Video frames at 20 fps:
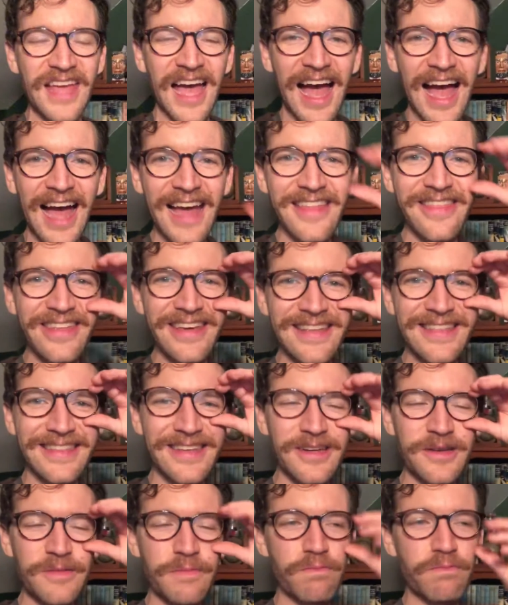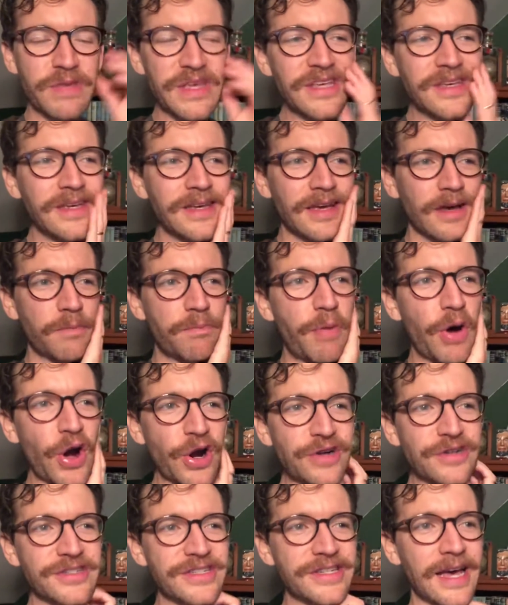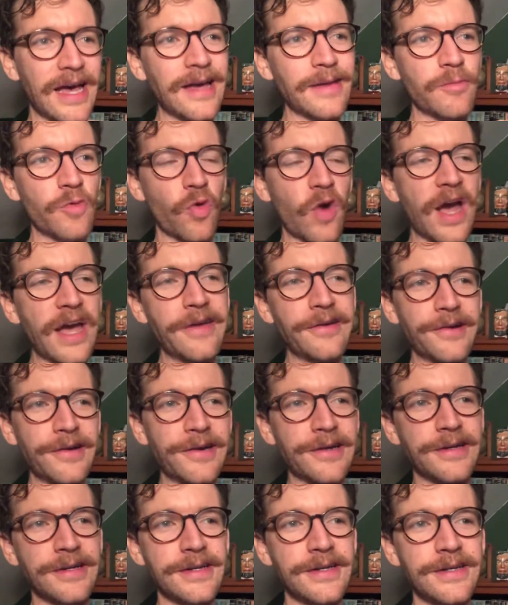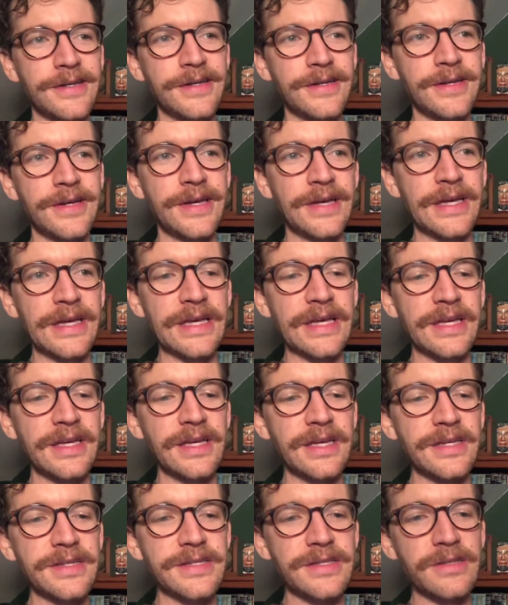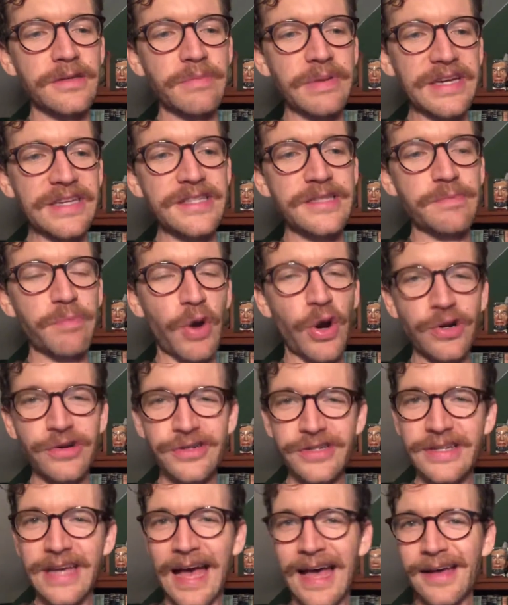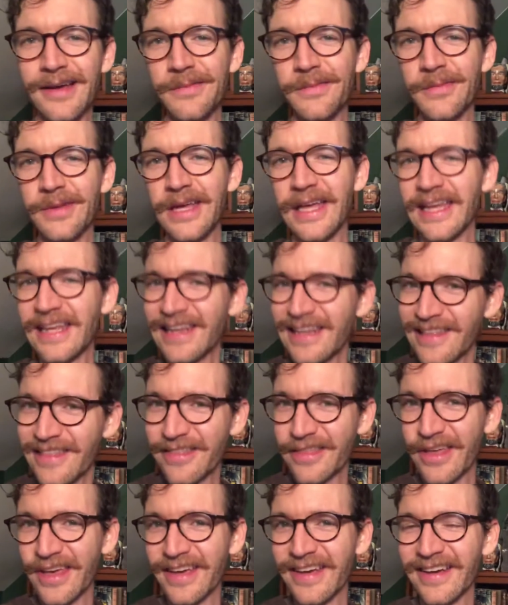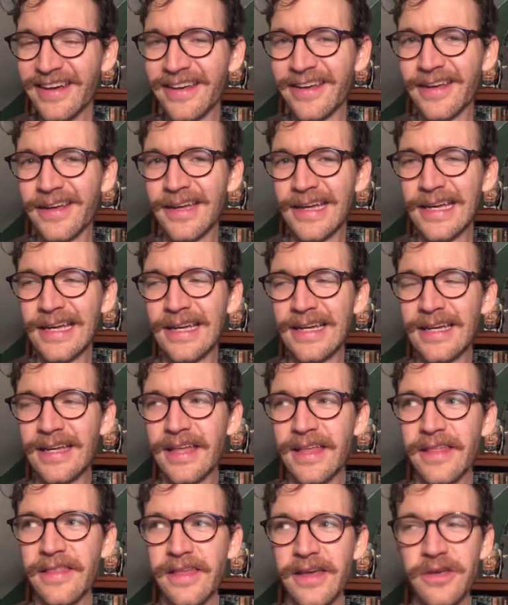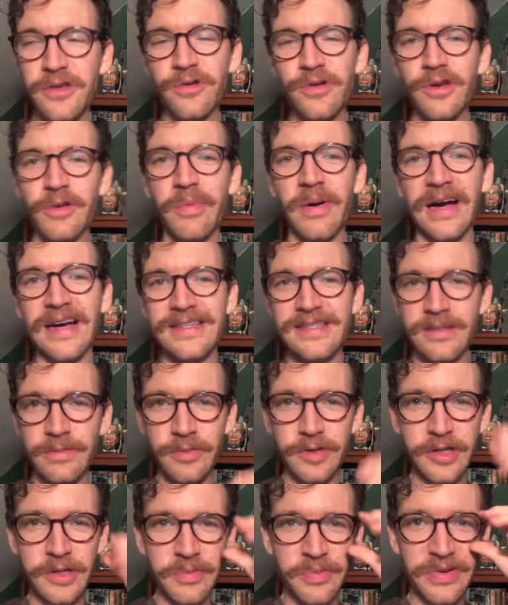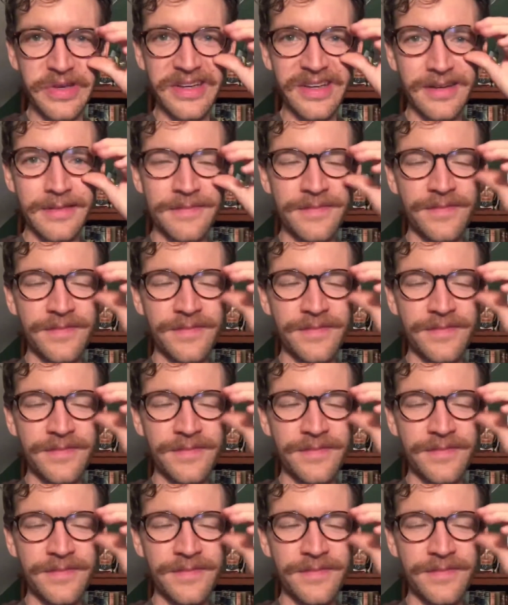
I think that being a part-time writer is the best part-time anything that you could possibly be.